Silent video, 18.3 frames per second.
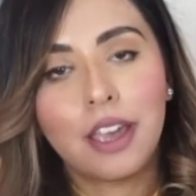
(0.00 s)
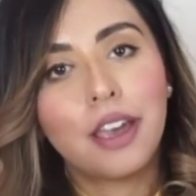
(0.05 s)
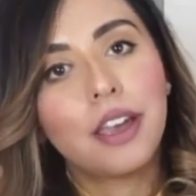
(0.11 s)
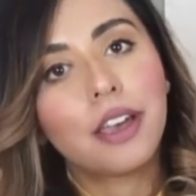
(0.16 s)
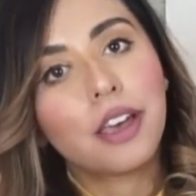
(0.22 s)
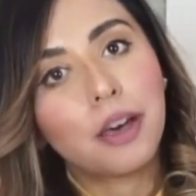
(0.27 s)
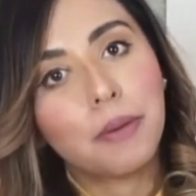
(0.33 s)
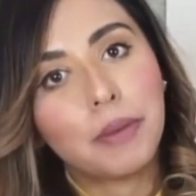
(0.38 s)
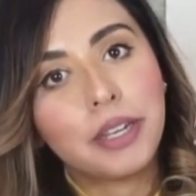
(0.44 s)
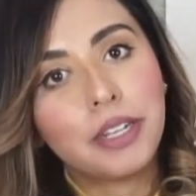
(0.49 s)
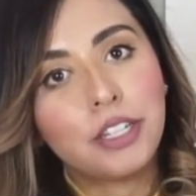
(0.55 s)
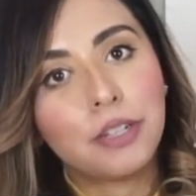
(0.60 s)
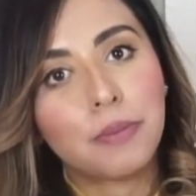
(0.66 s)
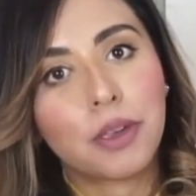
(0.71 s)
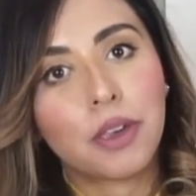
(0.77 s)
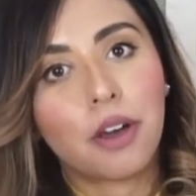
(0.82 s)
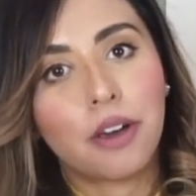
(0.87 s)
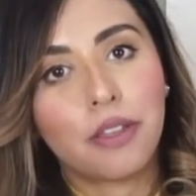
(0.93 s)
coming
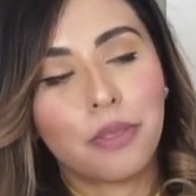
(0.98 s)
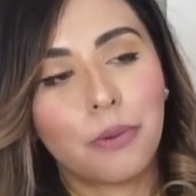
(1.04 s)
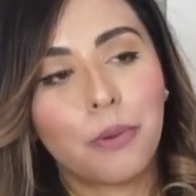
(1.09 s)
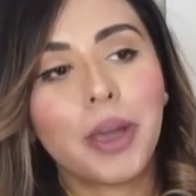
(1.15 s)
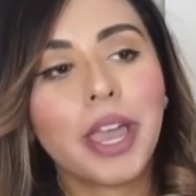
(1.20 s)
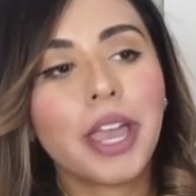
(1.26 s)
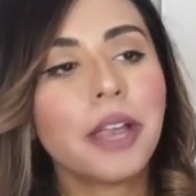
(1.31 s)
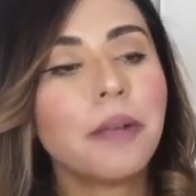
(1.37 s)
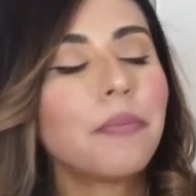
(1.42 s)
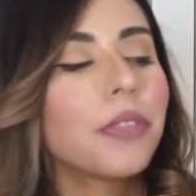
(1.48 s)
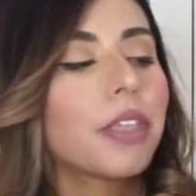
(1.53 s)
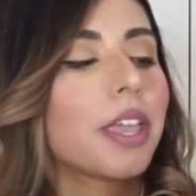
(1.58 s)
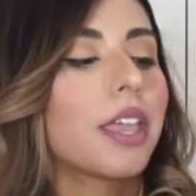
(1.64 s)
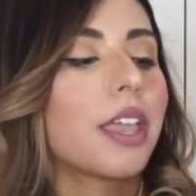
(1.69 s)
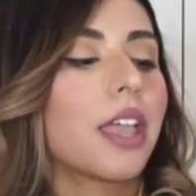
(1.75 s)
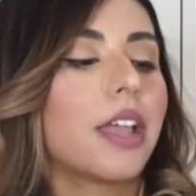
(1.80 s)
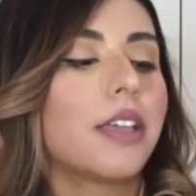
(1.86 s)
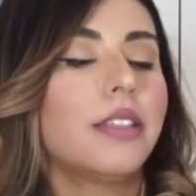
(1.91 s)
to me on the way,
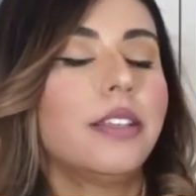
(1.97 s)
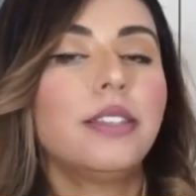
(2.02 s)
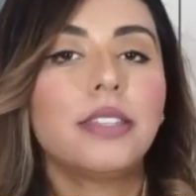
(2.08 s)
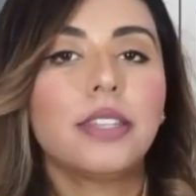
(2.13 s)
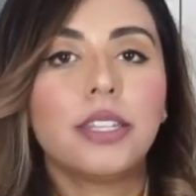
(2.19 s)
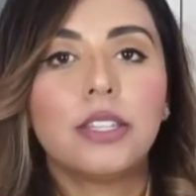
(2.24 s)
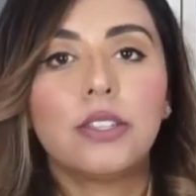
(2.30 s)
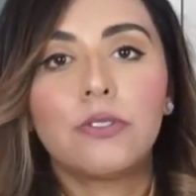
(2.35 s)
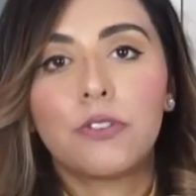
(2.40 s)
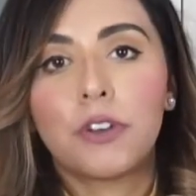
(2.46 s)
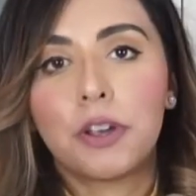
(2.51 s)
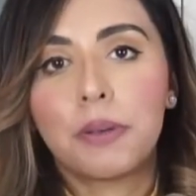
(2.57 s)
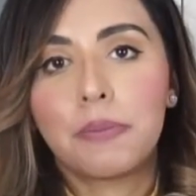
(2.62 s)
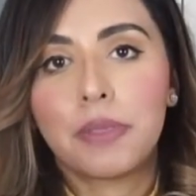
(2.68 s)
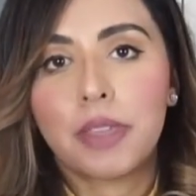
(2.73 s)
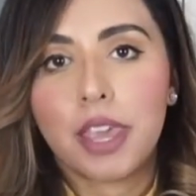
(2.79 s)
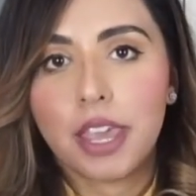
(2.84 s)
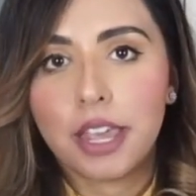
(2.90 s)
and this is
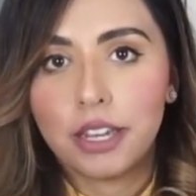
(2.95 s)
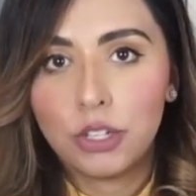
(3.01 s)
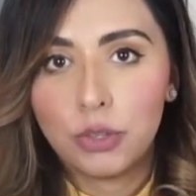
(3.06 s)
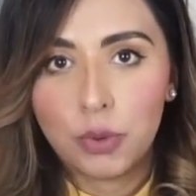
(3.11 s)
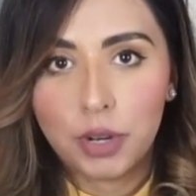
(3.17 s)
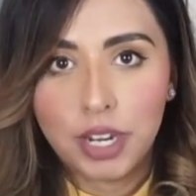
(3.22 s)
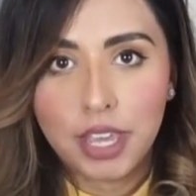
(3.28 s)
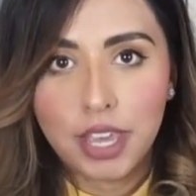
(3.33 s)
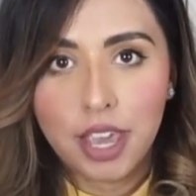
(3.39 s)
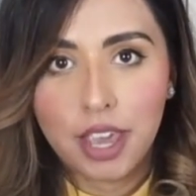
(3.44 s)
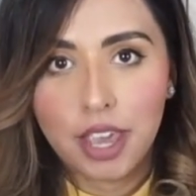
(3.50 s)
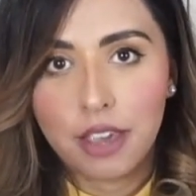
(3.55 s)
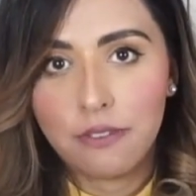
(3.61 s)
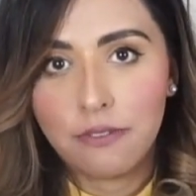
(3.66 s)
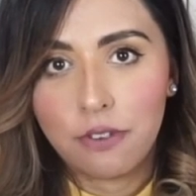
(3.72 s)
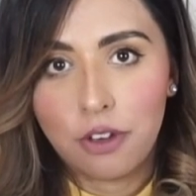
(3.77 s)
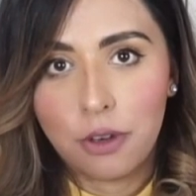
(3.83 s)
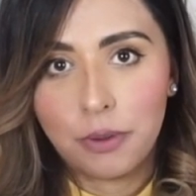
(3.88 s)
from the
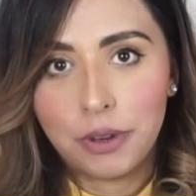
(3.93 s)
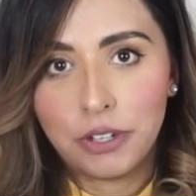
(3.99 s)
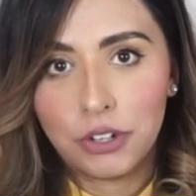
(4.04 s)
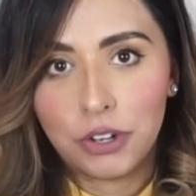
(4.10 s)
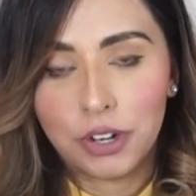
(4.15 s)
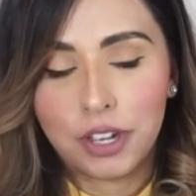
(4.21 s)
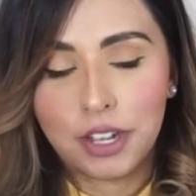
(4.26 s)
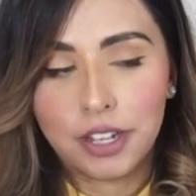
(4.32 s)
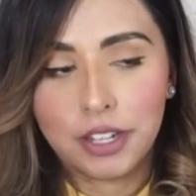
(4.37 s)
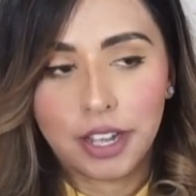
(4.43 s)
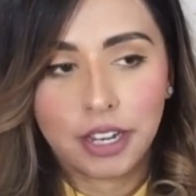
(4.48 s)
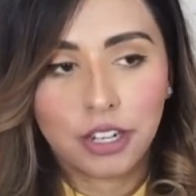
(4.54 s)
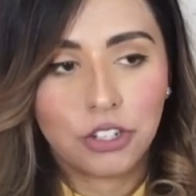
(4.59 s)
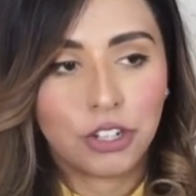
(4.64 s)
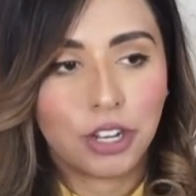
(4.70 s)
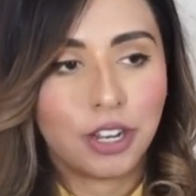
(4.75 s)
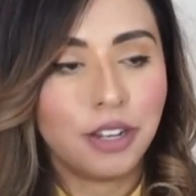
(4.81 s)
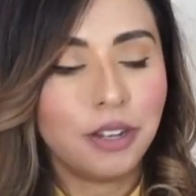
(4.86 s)
20k fall winter
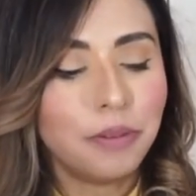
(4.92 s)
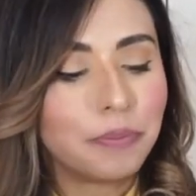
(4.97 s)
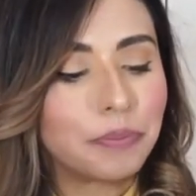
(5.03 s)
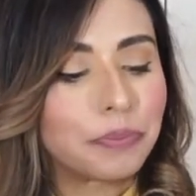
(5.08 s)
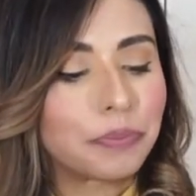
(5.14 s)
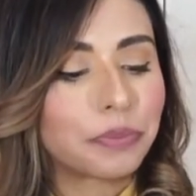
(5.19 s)
collection.